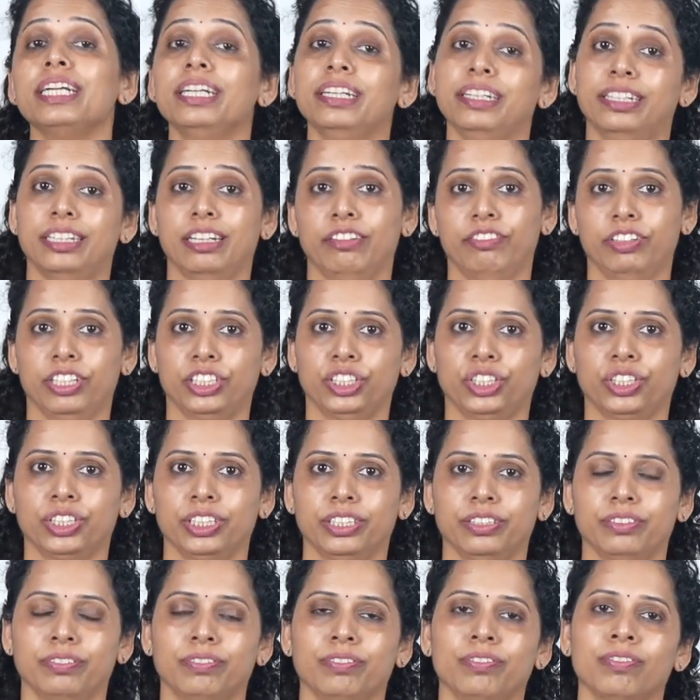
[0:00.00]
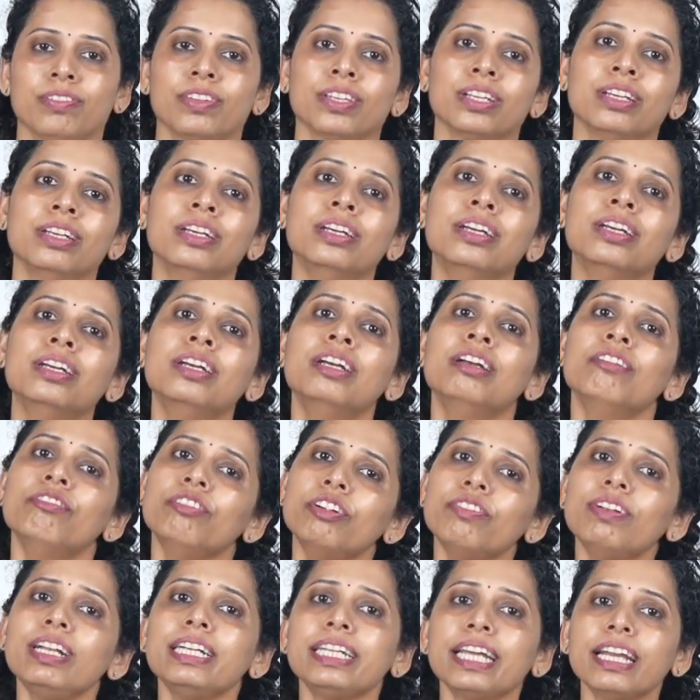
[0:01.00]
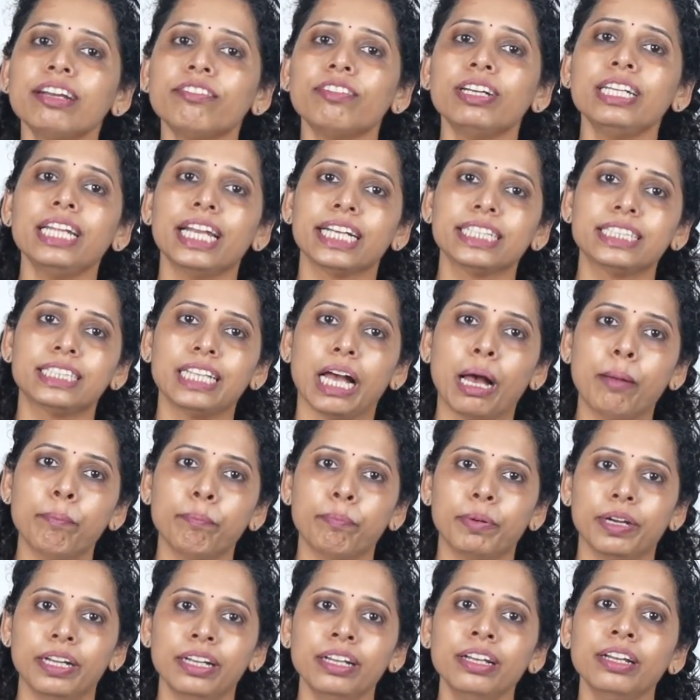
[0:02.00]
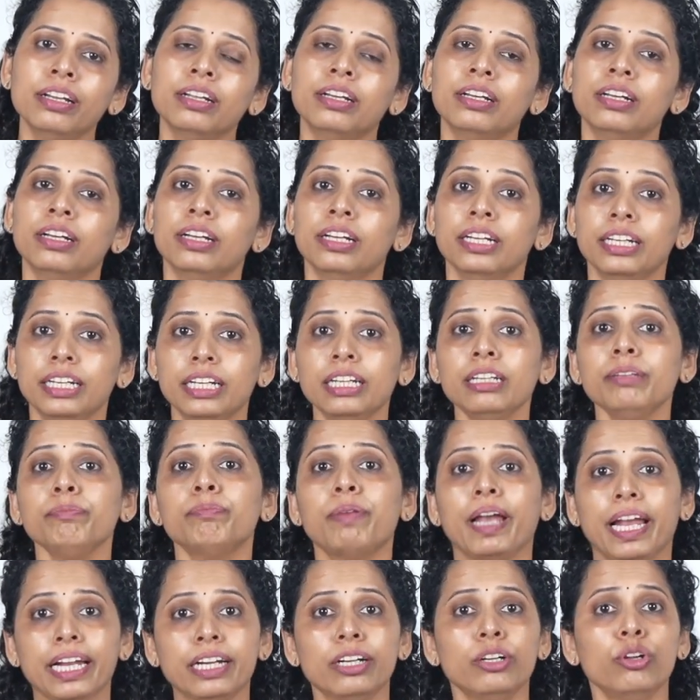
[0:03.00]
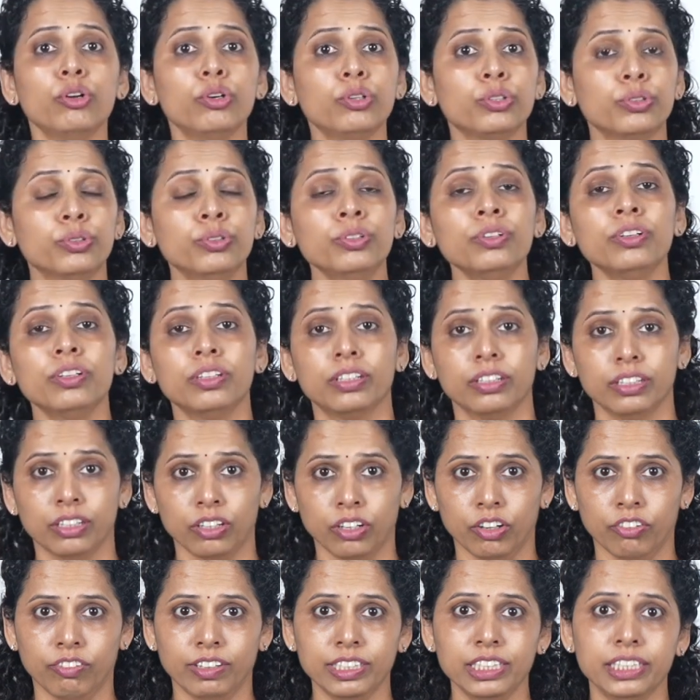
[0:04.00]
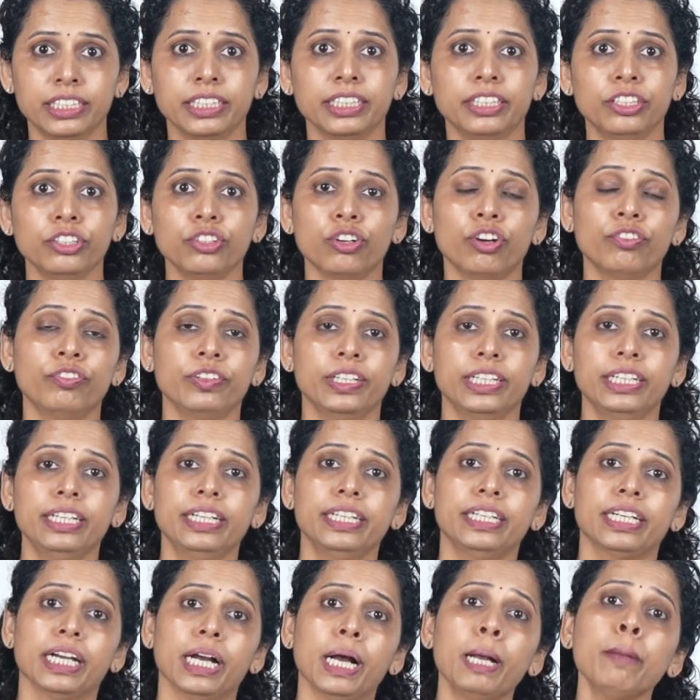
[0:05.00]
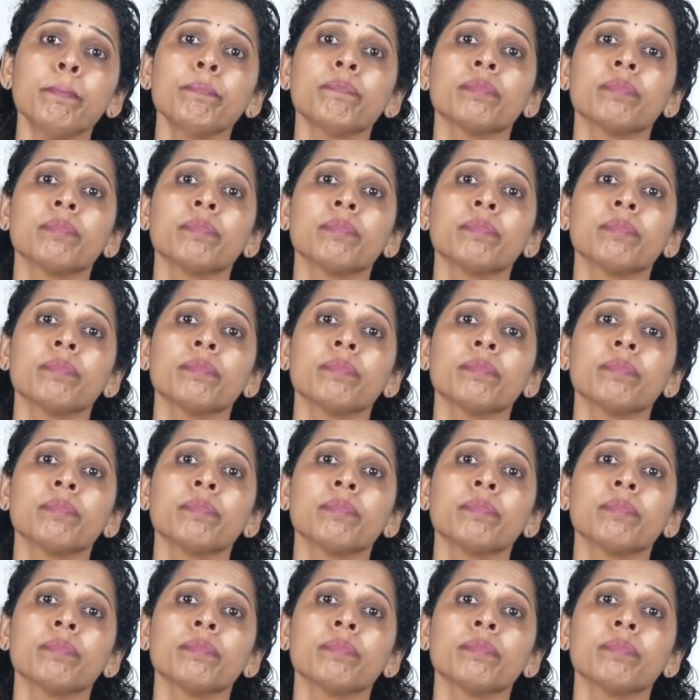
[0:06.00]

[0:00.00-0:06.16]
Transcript: intervention. We will take one example. In Bengaluru, one city of India,